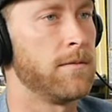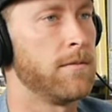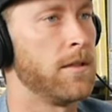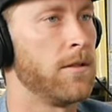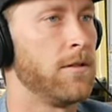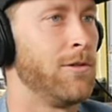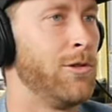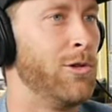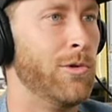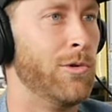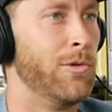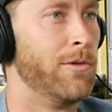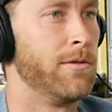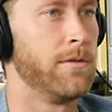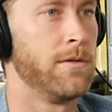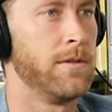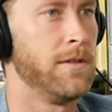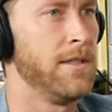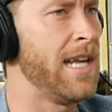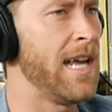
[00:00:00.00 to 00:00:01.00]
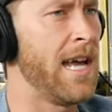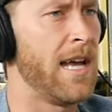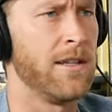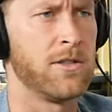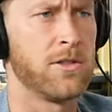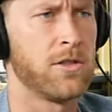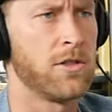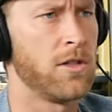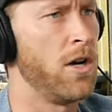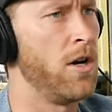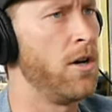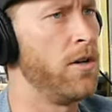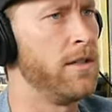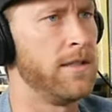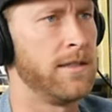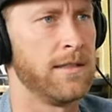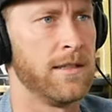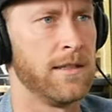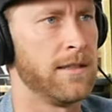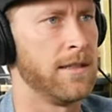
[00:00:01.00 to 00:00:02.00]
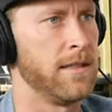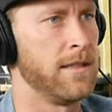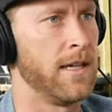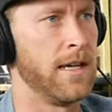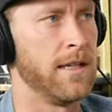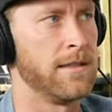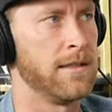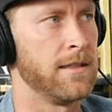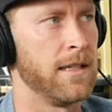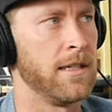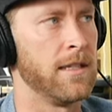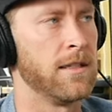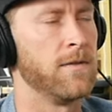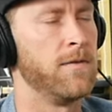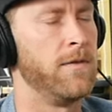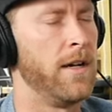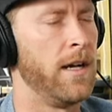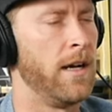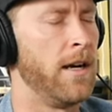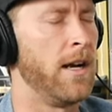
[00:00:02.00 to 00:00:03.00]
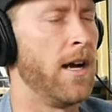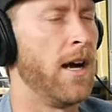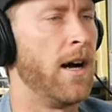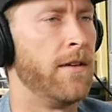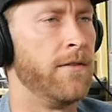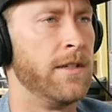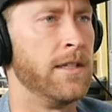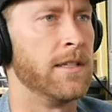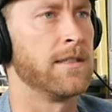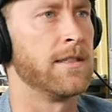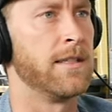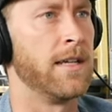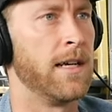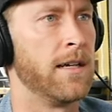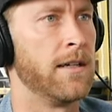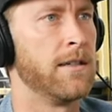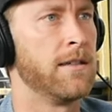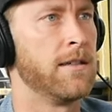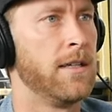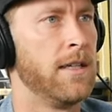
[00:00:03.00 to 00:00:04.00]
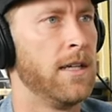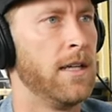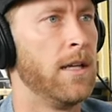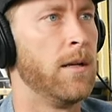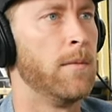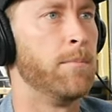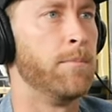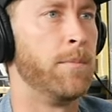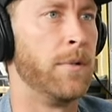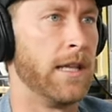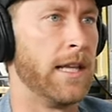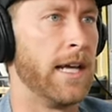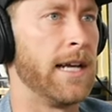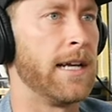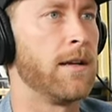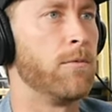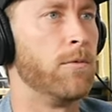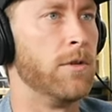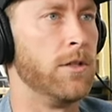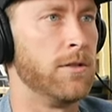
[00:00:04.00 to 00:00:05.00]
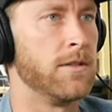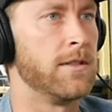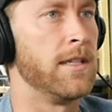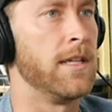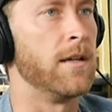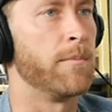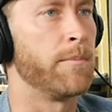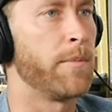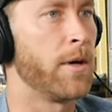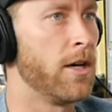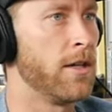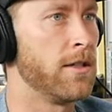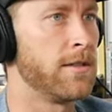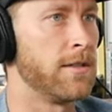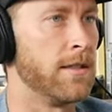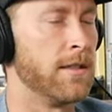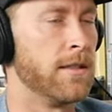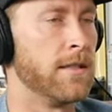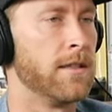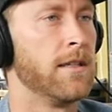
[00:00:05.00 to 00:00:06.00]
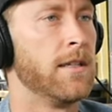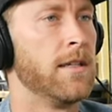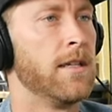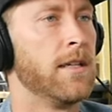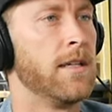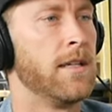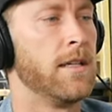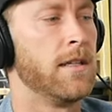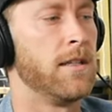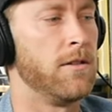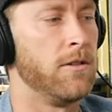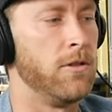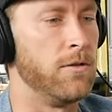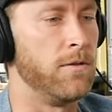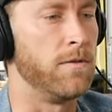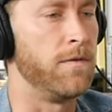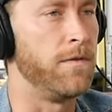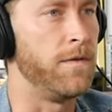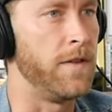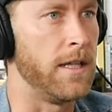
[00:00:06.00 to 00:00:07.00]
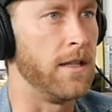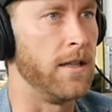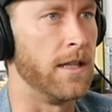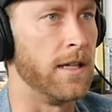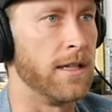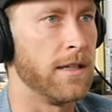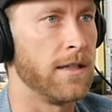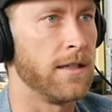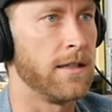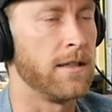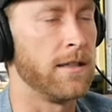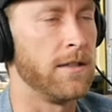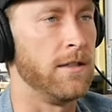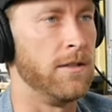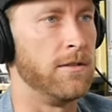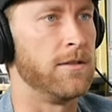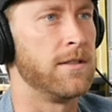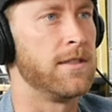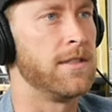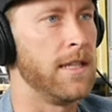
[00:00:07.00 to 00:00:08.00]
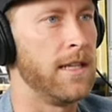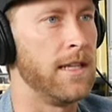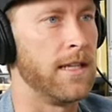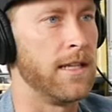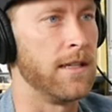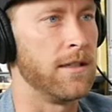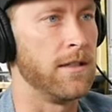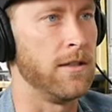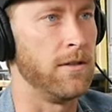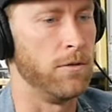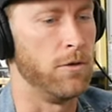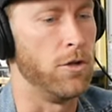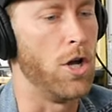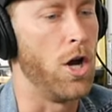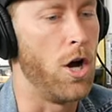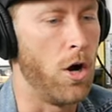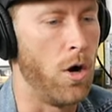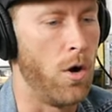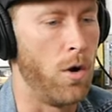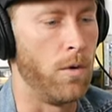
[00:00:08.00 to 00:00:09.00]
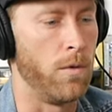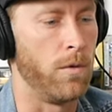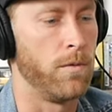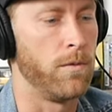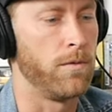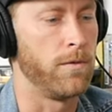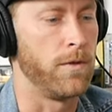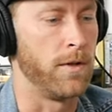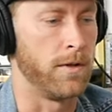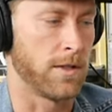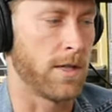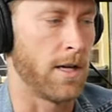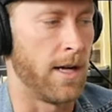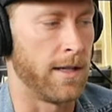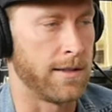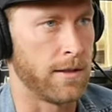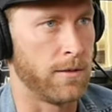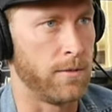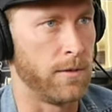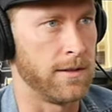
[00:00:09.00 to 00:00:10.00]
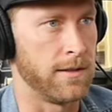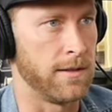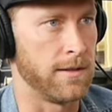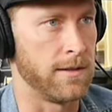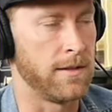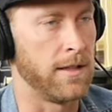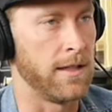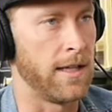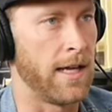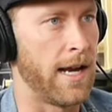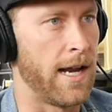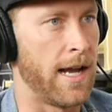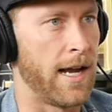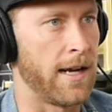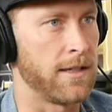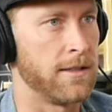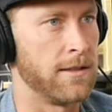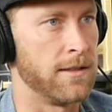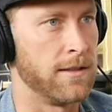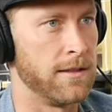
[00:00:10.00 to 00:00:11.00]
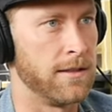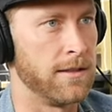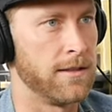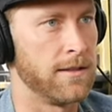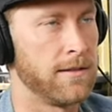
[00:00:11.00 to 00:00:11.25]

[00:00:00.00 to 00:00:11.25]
I'm desensitized like, cool. to it. Yeah, all. it's yeah. so desensitized. Like it's very obvious now. But like when you see it in person, you feel it, you see it, you know there's consequences to that action.